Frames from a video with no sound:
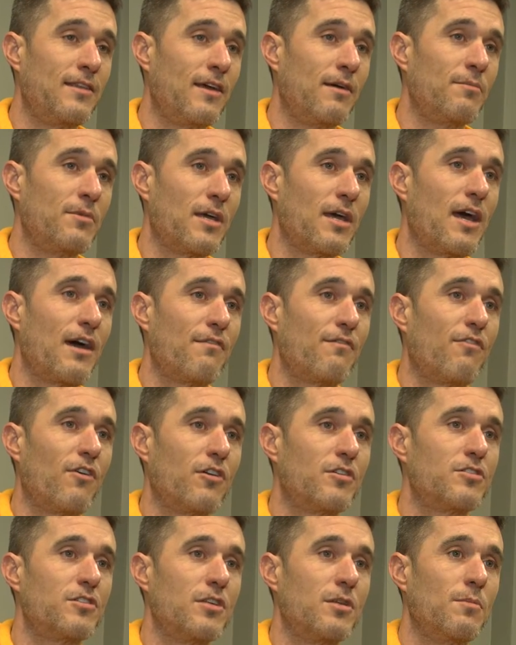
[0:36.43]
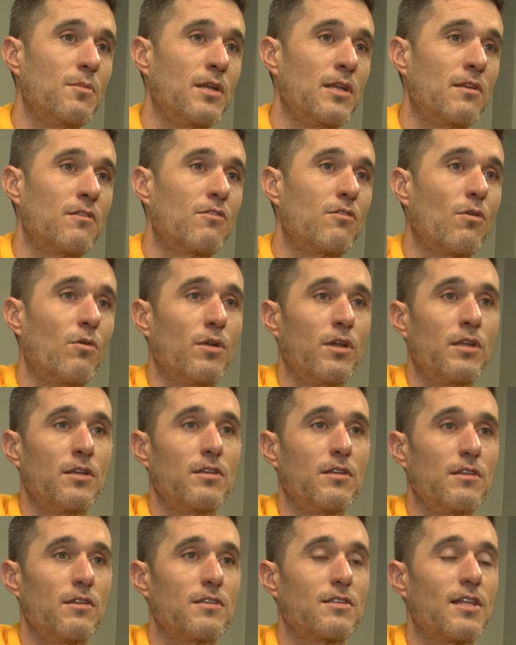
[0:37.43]
them to have varsity minutes going
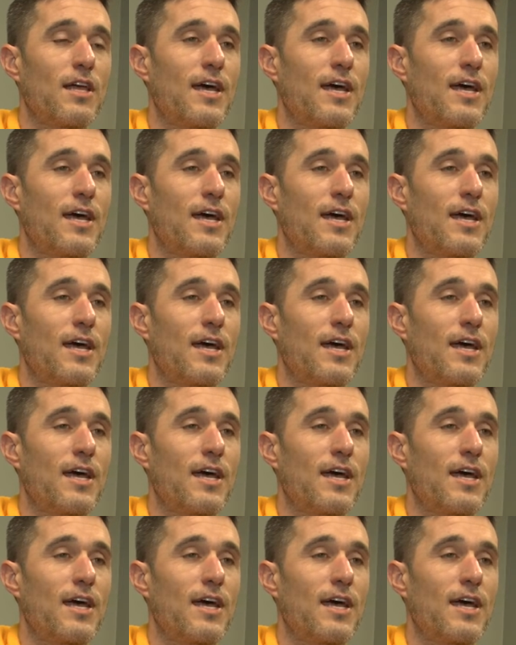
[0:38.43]
into this